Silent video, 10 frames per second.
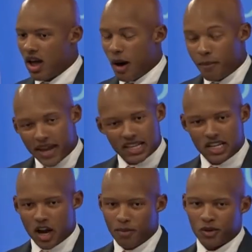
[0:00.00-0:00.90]

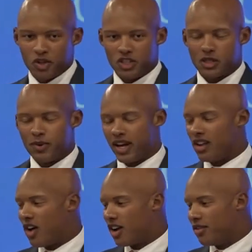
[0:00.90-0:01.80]
amazing opportunity to speak at a
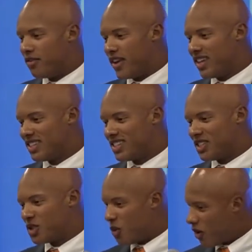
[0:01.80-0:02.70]
lot of events, and
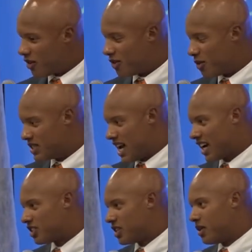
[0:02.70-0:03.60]
so one of them was
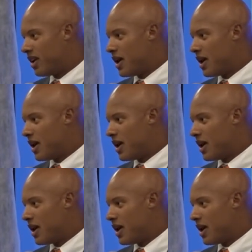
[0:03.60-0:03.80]
actually